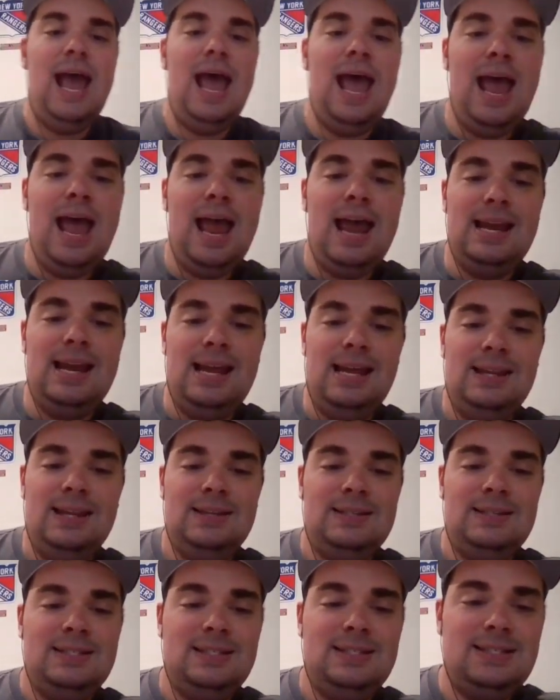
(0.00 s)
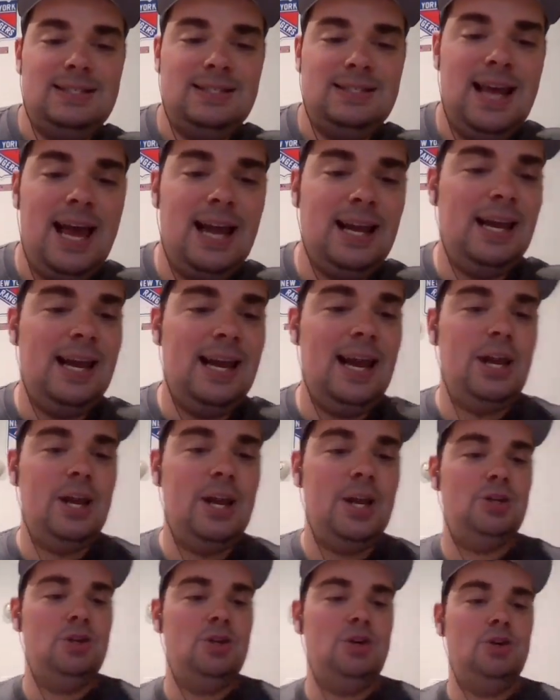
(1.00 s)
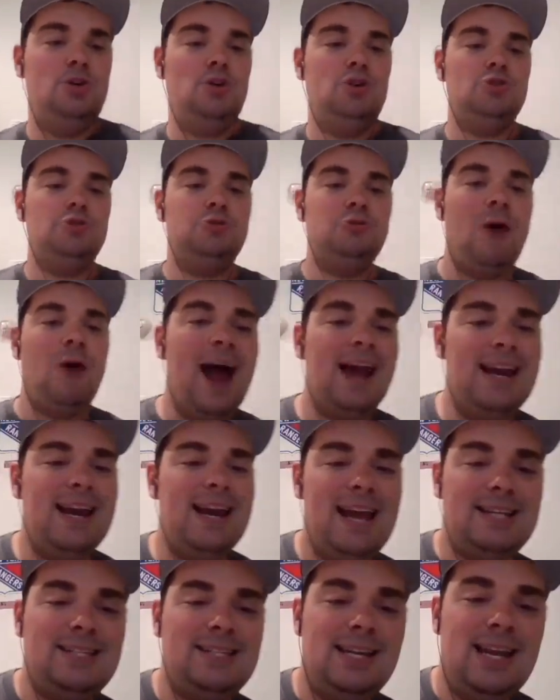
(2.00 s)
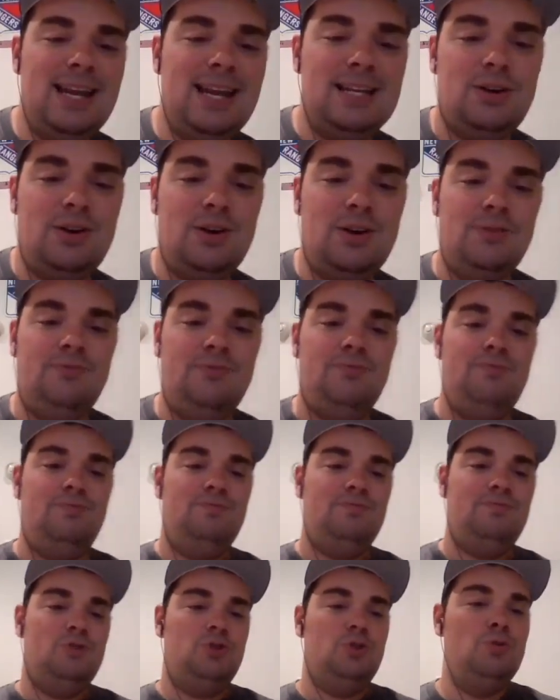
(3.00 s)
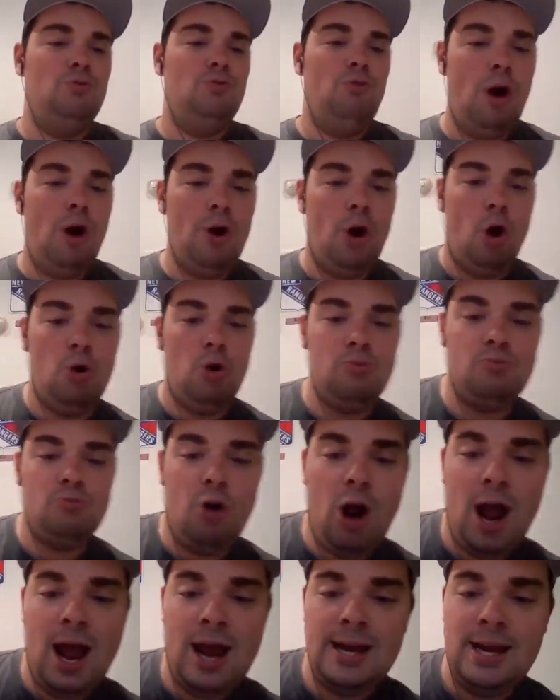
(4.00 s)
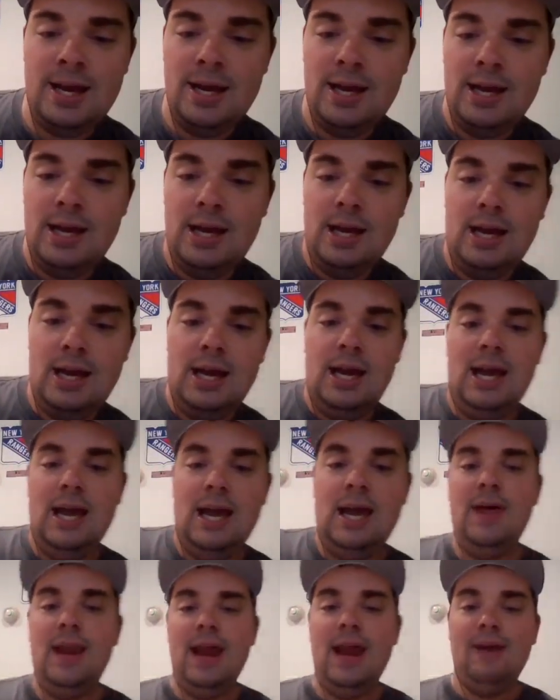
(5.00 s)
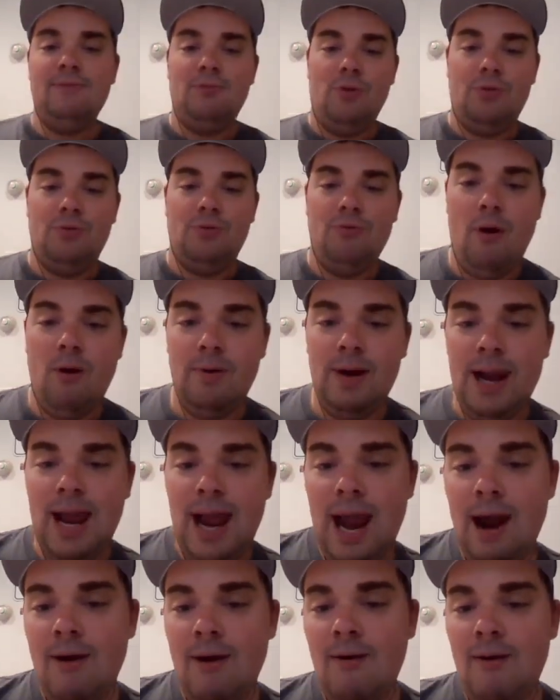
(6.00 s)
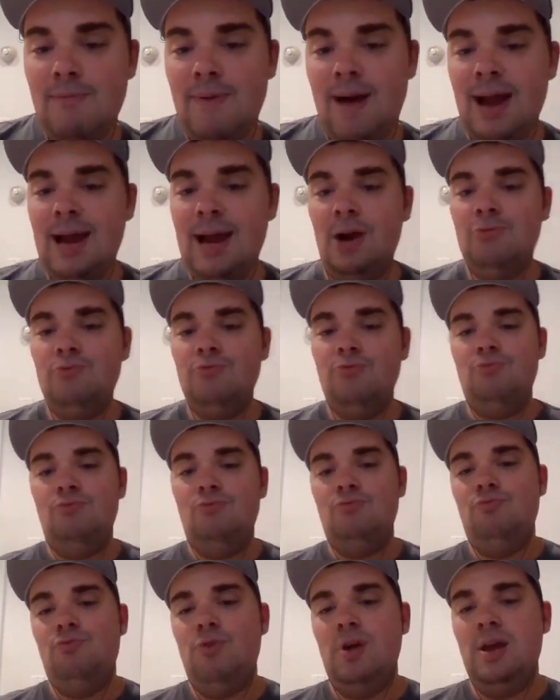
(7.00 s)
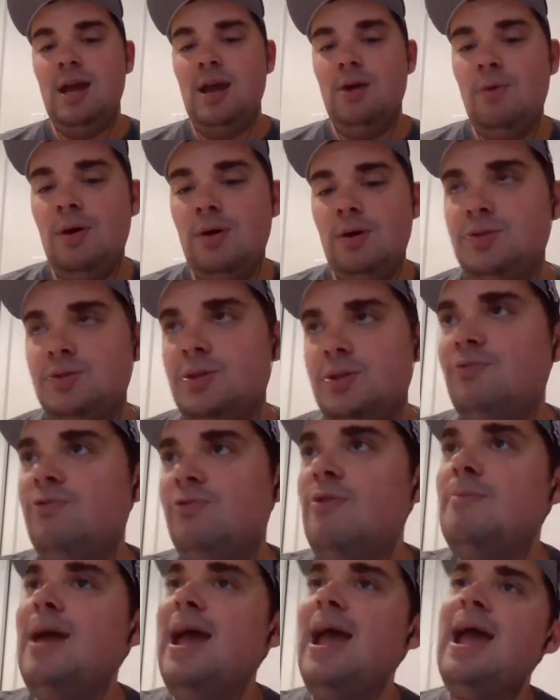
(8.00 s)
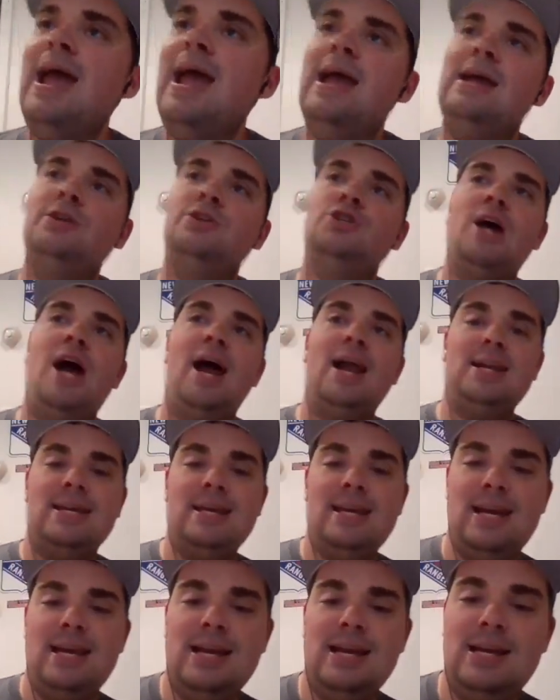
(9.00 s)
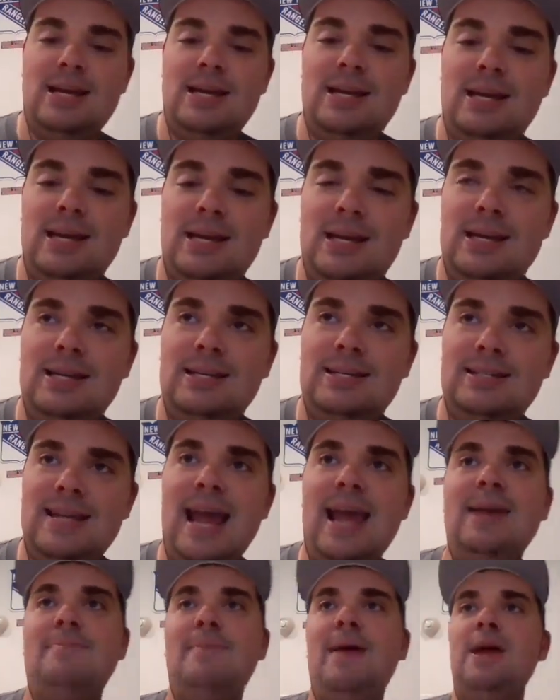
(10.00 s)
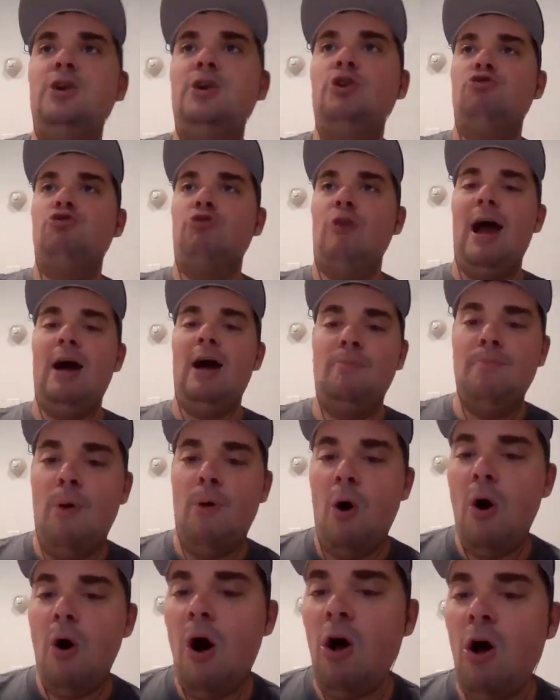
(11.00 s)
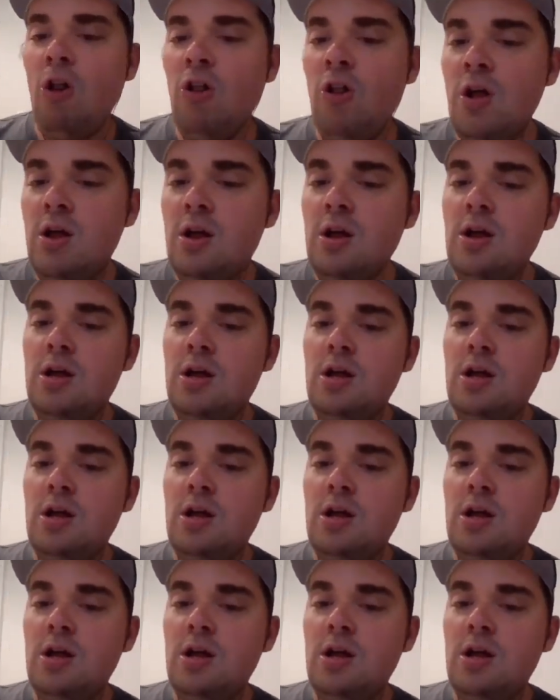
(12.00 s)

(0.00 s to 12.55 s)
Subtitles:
And in the second inning, Trot Nixon hits a 2-run home run. And then after a throw-in error by Enrique Wilson from a Johnny Damon ground ball,